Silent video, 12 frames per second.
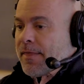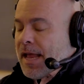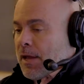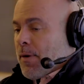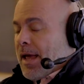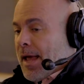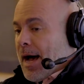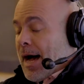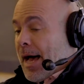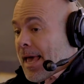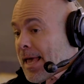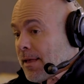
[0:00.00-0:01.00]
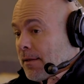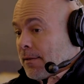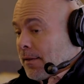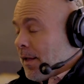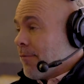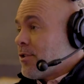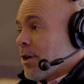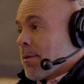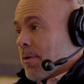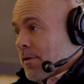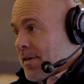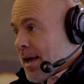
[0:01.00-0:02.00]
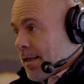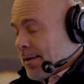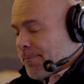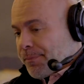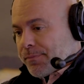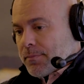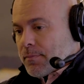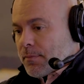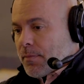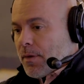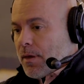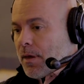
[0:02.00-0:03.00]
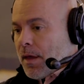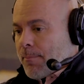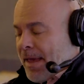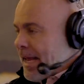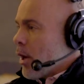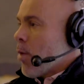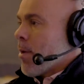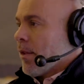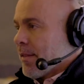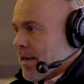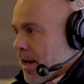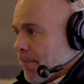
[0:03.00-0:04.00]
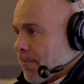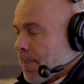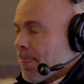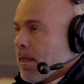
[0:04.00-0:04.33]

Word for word: anyway, I love chicken marsala. Make it home all the time.